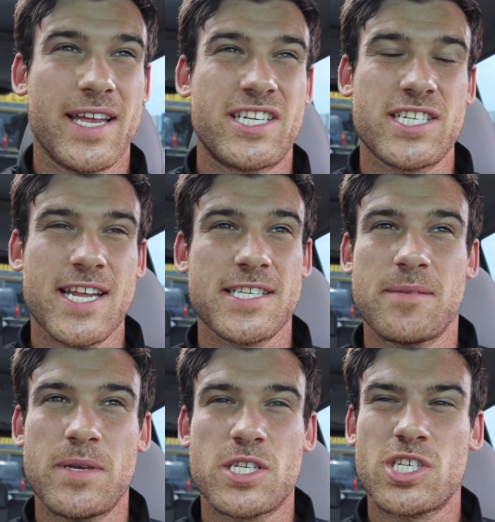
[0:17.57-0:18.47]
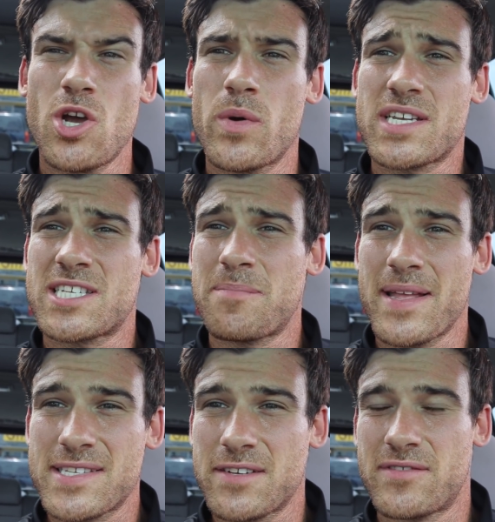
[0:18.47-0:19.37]
it just tends to be so
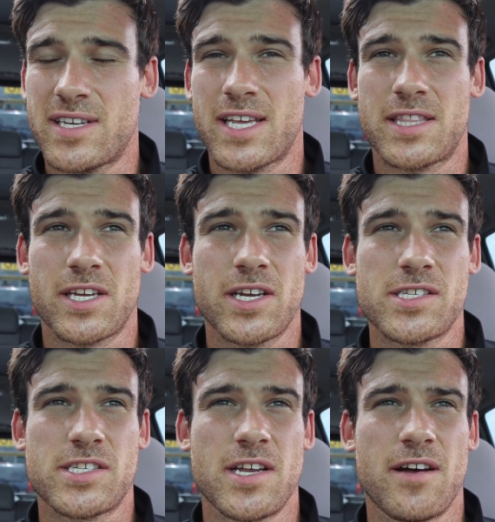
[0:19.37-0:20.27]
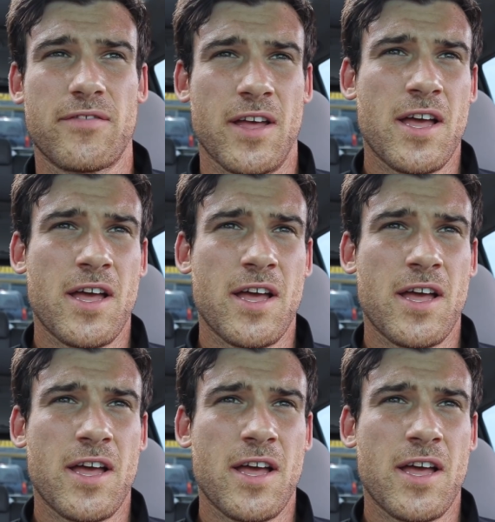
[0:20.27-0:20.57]
expensive to get the good stuff.